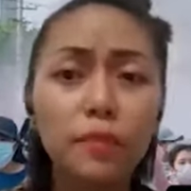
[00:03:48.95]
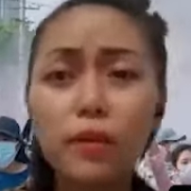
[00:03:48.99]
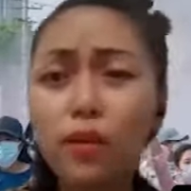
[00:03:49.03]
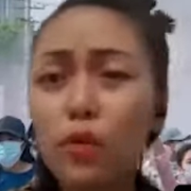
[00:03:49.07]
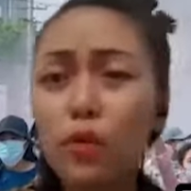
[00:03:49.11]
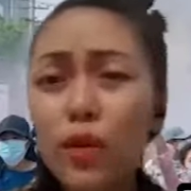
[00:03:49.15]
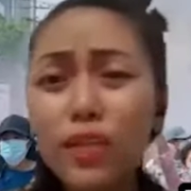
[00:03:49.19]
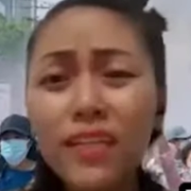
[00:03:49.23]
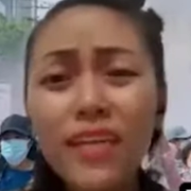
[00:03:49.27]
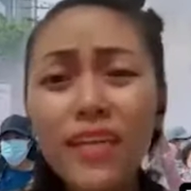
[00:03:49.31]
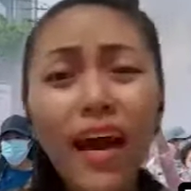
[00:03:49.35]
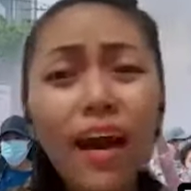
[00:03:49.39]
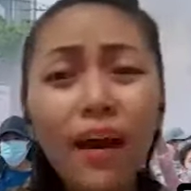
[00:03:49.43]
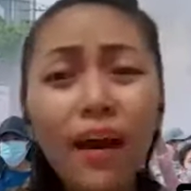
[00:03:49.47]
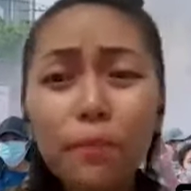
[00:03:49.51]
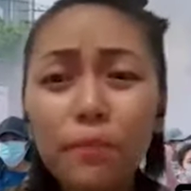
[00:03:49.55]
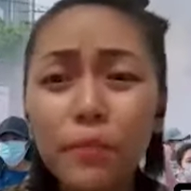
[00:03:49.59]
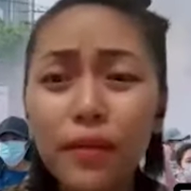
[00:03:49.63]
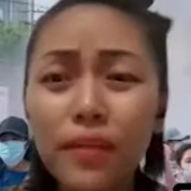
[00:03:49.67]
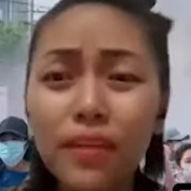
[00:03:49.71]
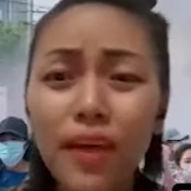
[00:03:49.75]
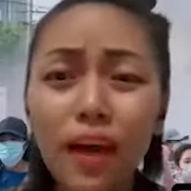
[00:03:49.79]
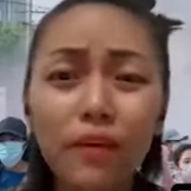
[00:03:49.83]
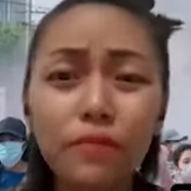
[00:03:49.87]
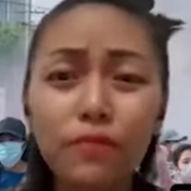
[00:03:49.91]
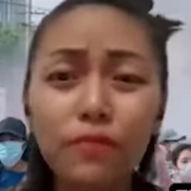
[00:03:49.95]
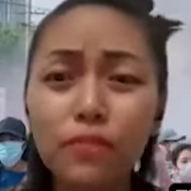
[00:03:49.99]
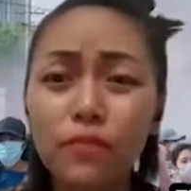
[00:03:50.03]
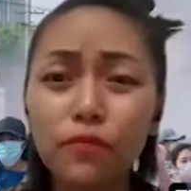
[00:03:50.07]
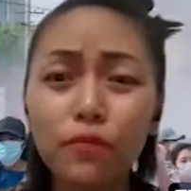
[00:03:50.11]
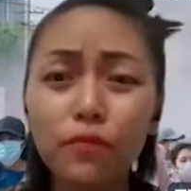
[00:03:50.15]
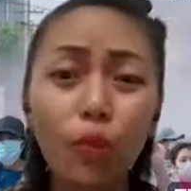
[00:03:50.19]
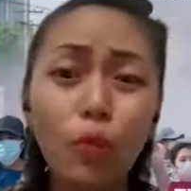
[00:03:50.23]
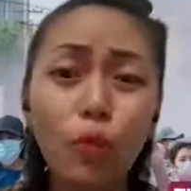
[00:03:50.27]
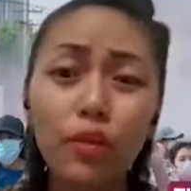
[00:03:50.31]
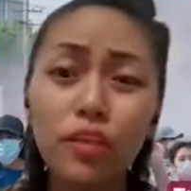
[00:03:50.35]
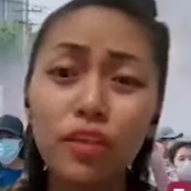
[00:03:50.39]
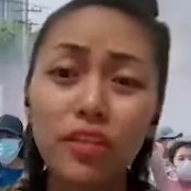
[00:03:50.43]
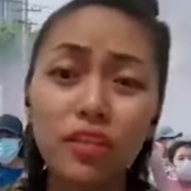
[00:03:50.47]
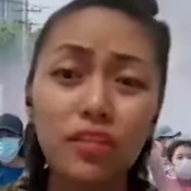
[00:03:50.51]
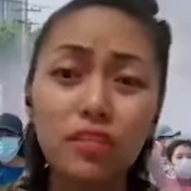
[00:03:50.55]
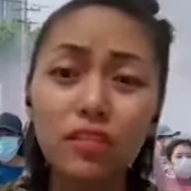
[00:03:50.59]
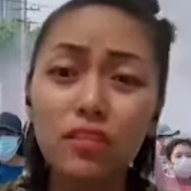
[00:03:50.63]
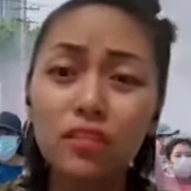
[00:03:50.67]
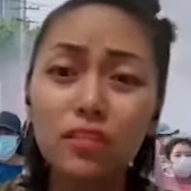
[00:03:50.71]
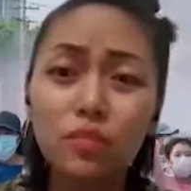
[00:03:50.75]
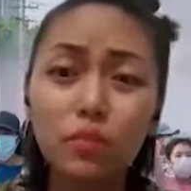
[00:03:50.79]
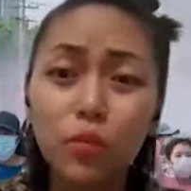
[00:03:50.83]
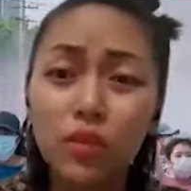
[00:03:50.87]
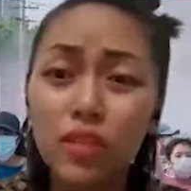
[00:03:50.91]
But what happened after 4 years?
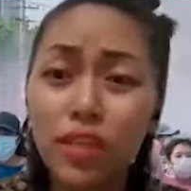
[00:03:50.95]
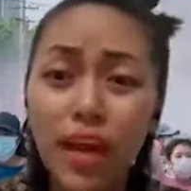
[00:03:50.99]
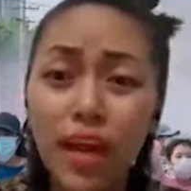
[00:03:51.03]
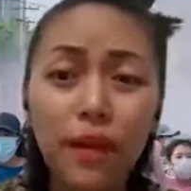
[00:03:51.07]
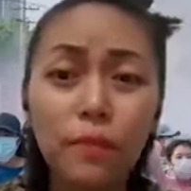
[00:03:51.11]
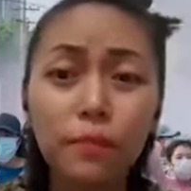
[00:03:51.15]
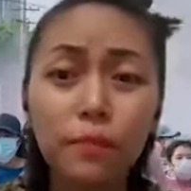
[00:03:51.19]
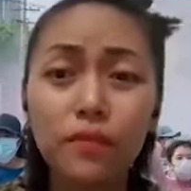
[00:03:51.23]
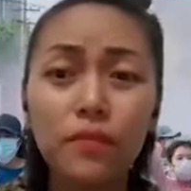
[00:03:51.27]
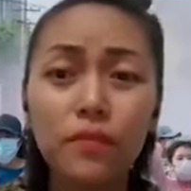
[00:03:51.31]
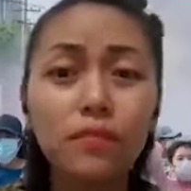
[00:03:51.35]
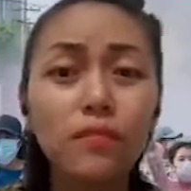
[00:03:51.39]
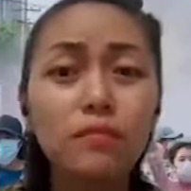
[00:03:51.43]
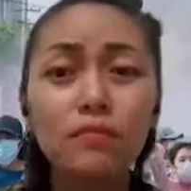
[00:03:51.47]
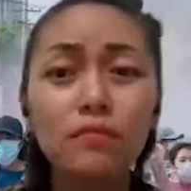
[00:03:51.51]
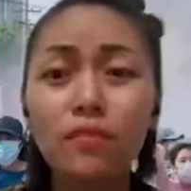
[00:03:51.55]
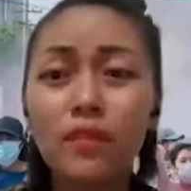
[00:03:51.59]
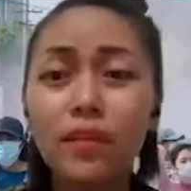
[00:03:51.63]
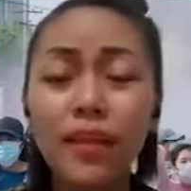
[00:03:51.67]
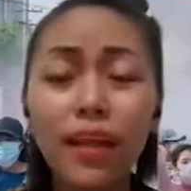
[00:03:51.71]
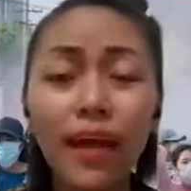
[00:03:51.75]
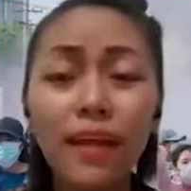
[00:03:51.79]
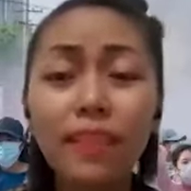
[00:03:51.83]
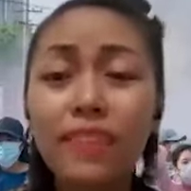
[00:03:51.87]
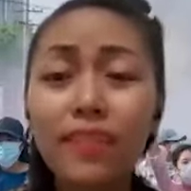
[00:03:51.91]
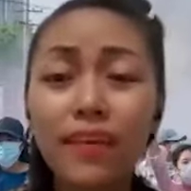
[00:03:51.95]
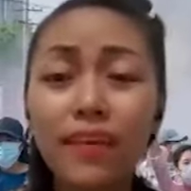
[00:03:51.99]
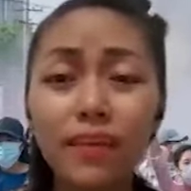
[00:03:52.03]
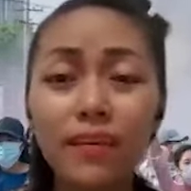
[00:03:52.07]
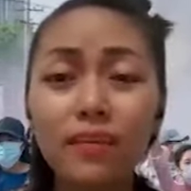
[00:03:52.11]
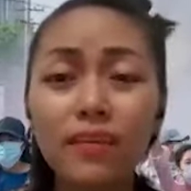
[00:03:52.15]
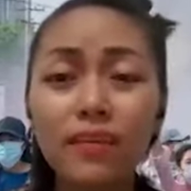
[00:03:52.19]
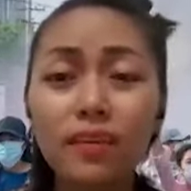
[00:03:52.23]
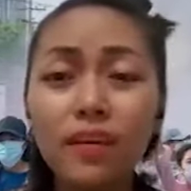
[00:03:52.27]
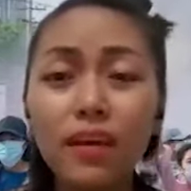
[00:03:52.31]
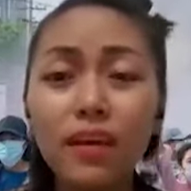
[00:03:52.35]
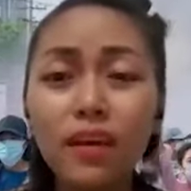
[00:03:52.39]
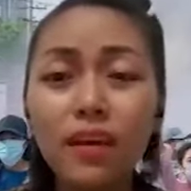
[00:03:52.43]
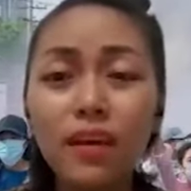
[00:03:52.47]
What happened? Nothing.